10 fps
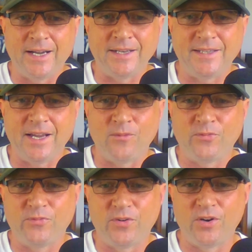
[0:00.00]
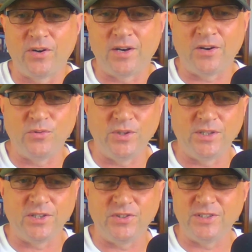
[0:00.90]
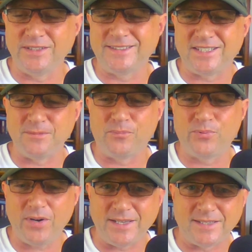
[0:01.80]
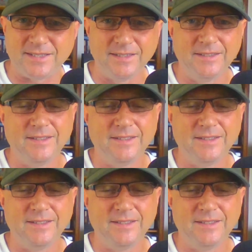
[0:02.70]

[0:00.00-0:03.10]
and get him for a really, really decent price.